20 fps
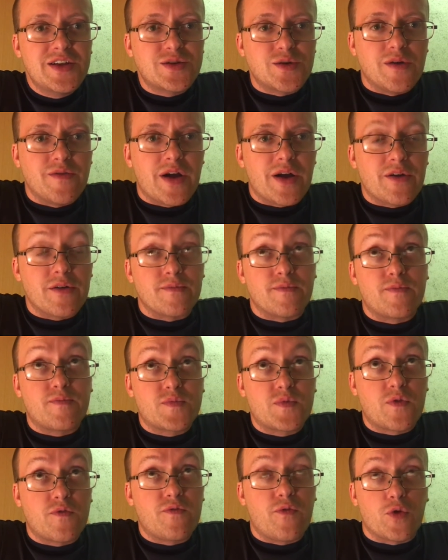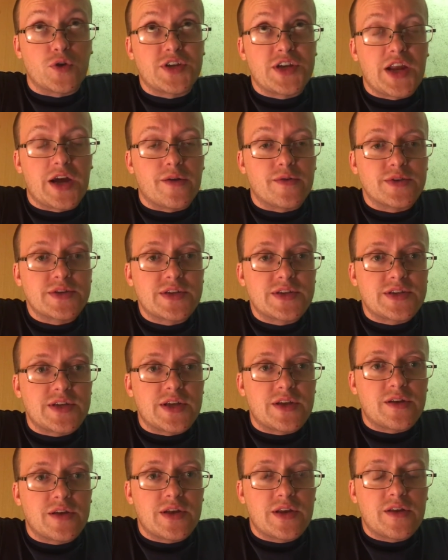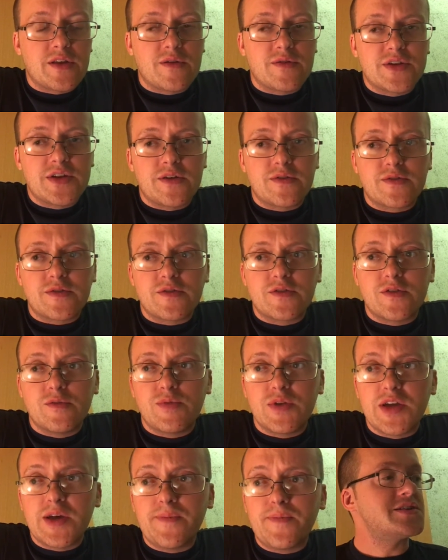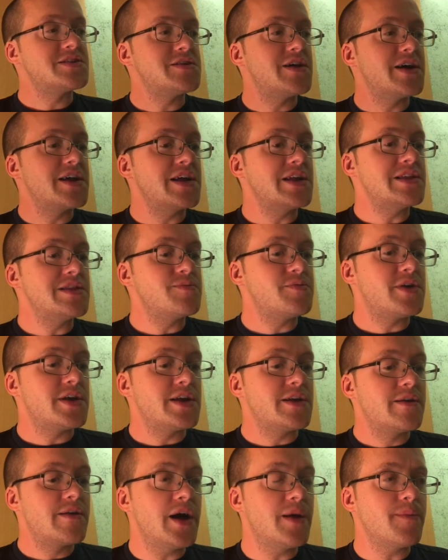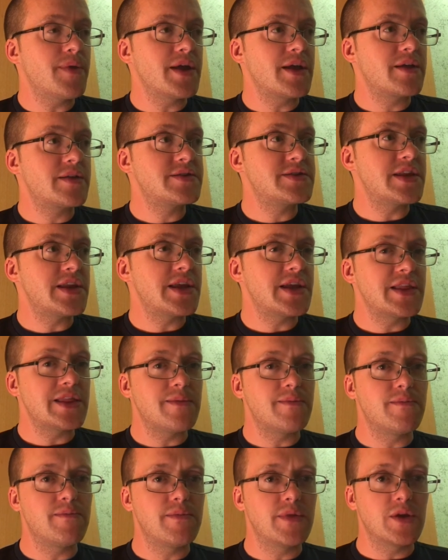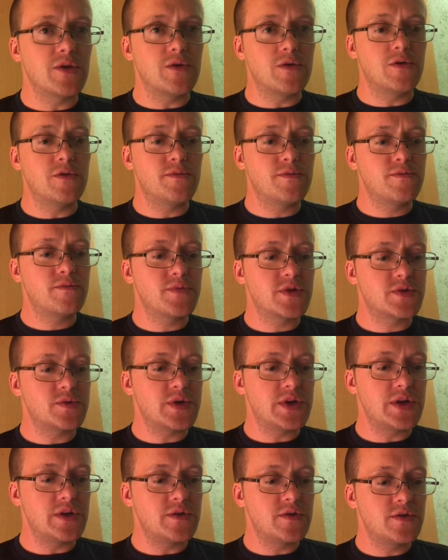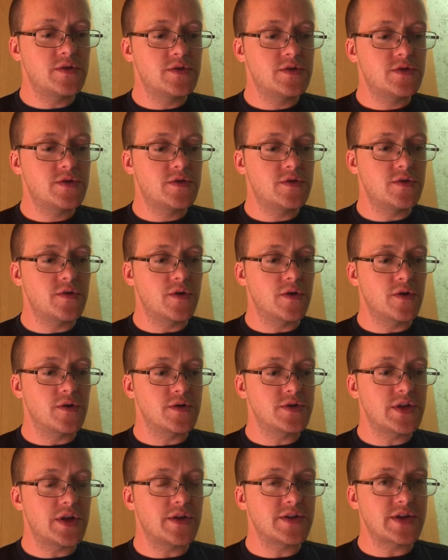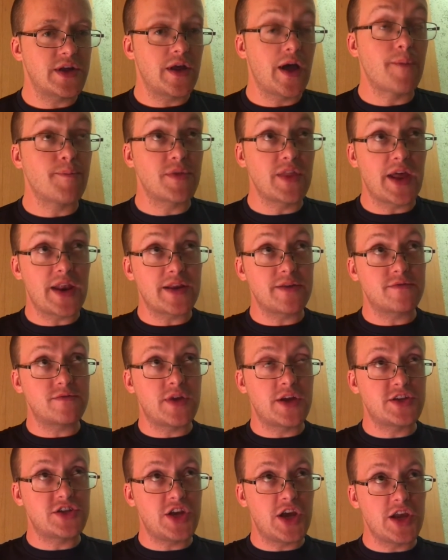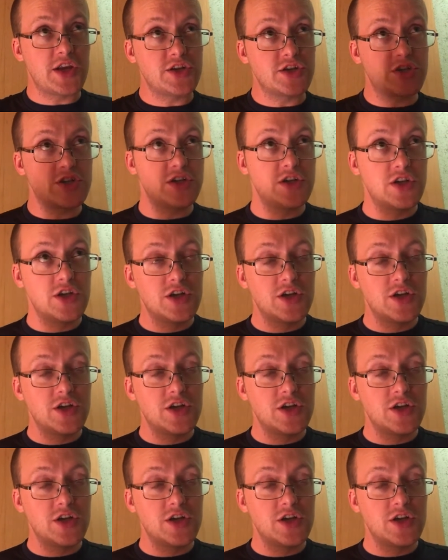12 hours, or 14 hours, because I couldn't get to the hotel until 2 p.m. So I get on the plane. I'm like sitting in the middle between two girls, and I'm glad I had changed